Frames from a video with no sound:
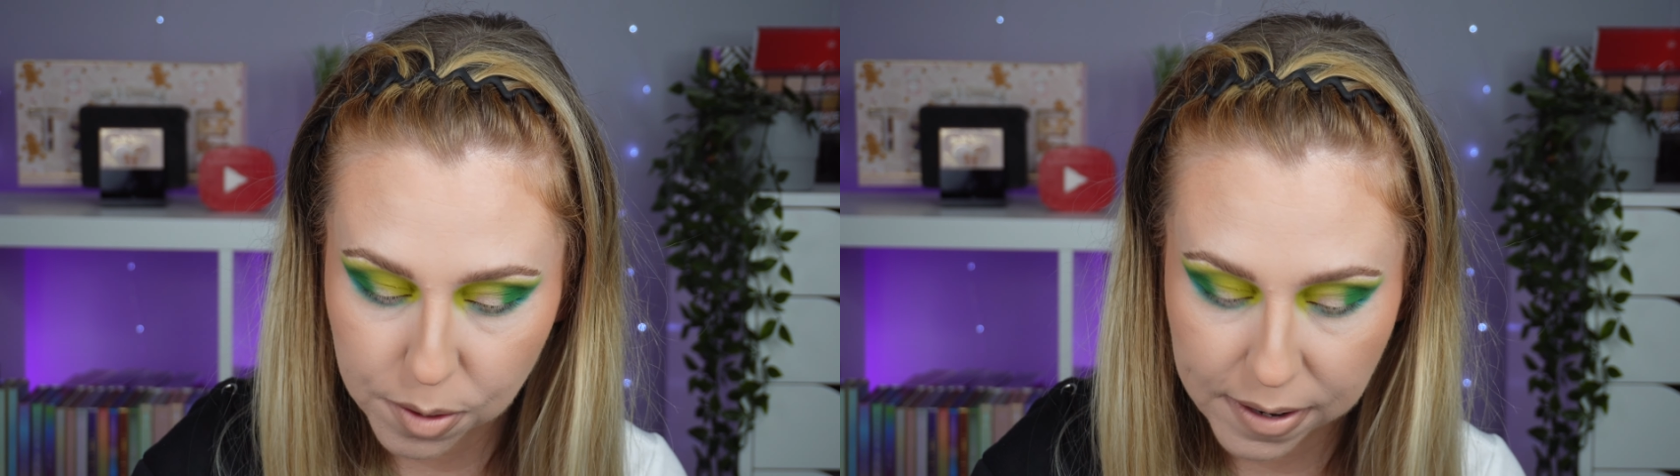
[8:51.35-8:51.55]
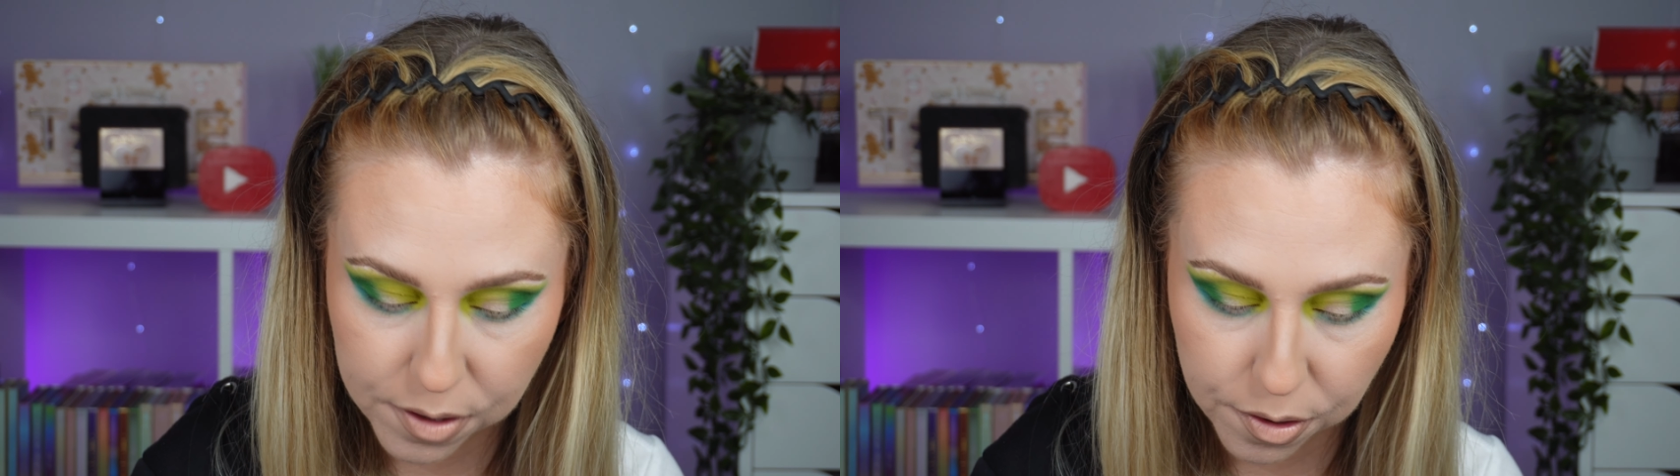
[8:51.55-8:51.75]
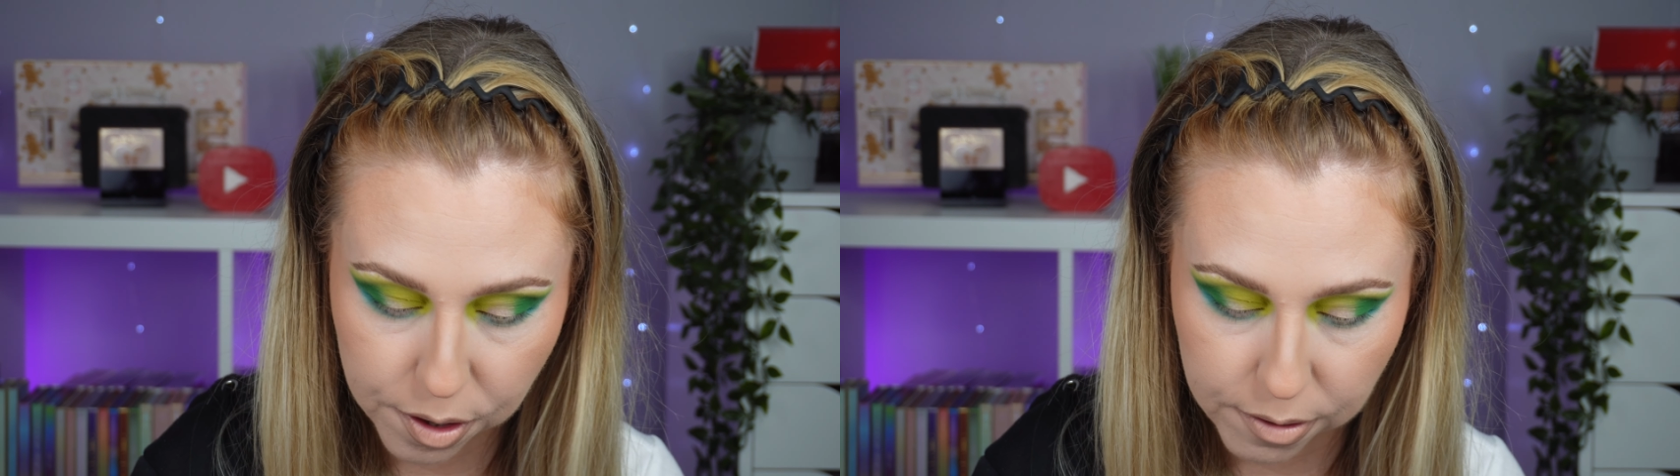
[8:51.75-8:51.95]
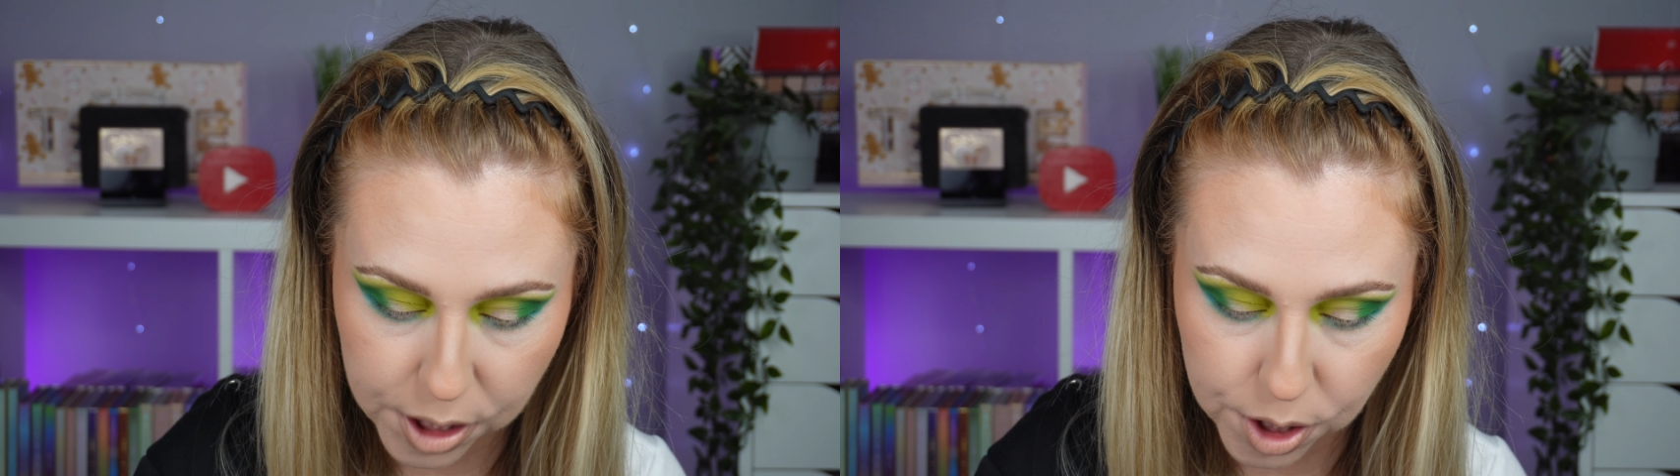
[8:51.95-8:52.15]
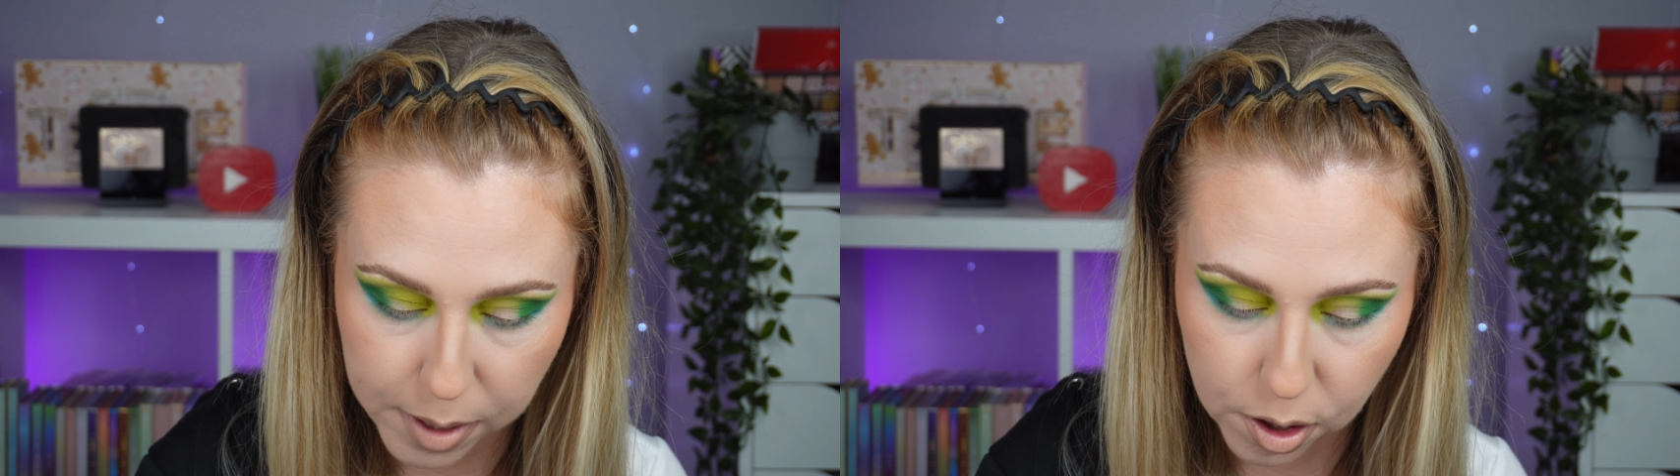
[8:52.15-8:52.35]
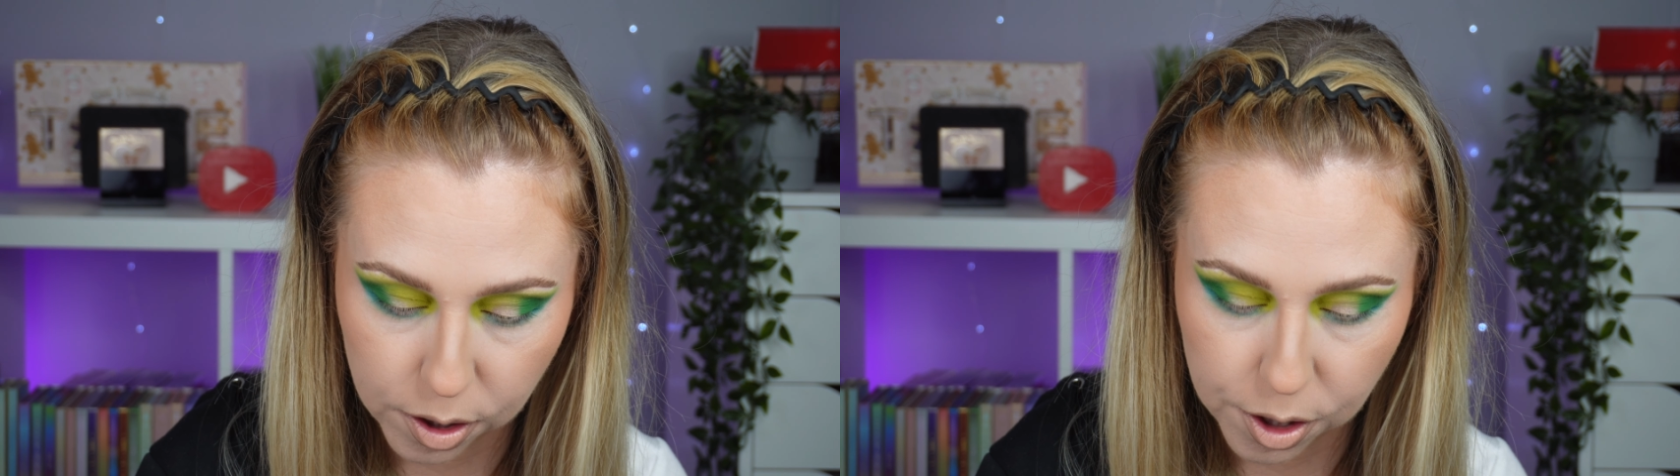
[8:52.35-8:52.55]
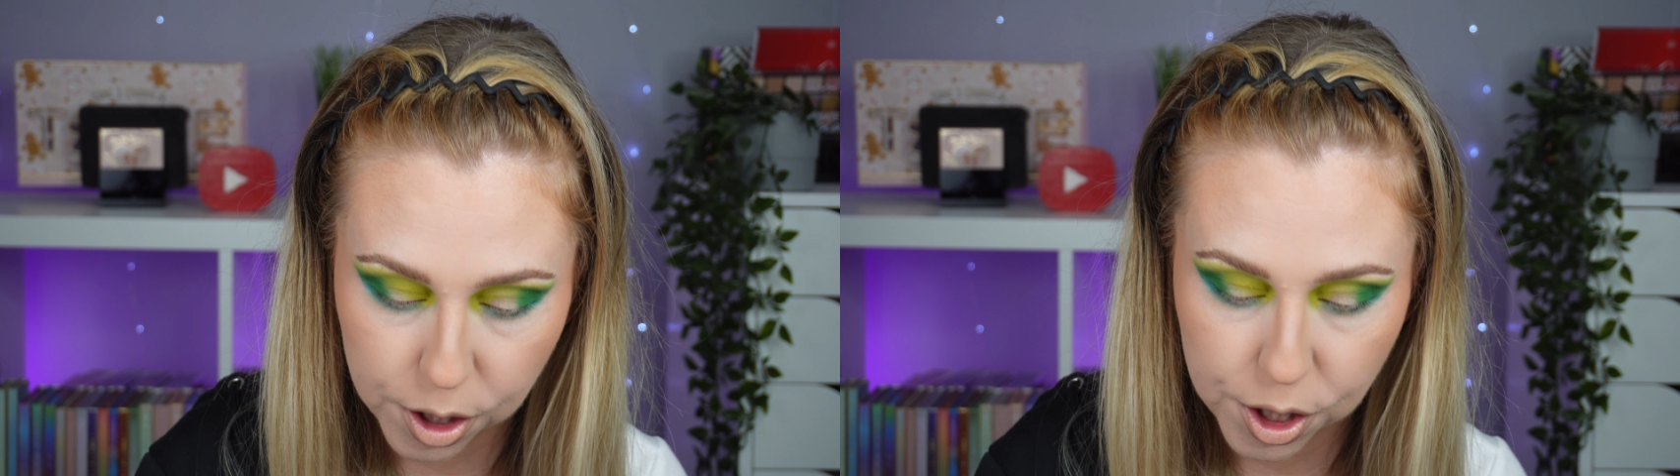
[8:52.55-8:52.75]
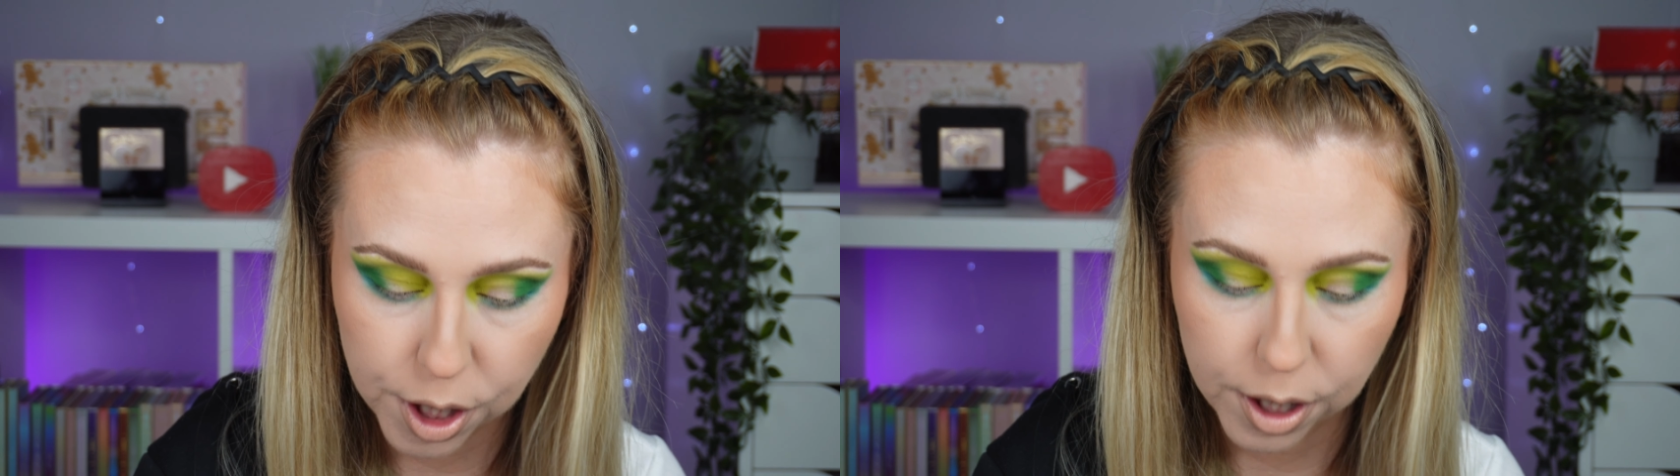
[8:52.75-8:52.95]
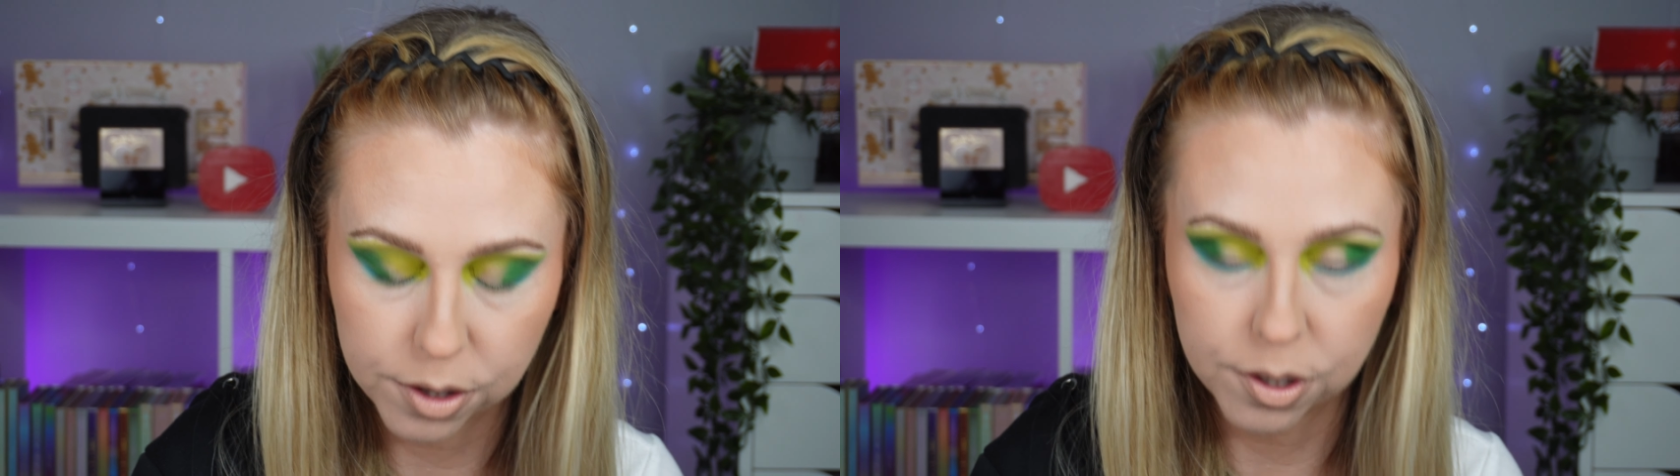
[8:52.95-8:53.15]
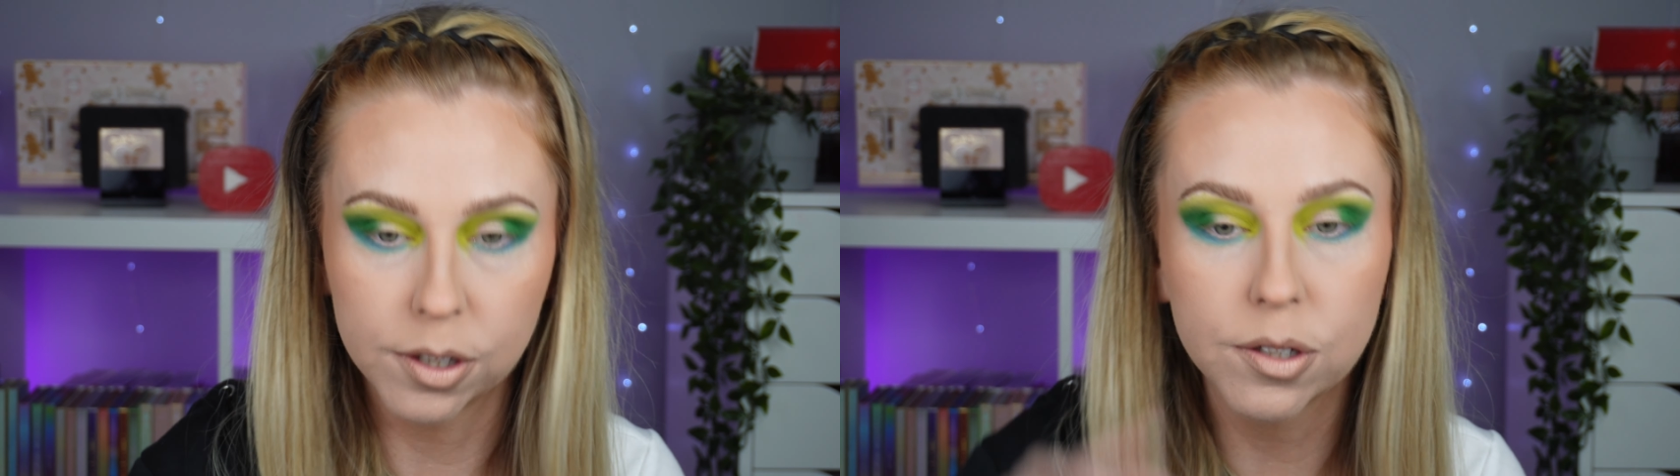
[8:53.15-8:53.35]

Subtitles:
do have another green shimmer called Turtle,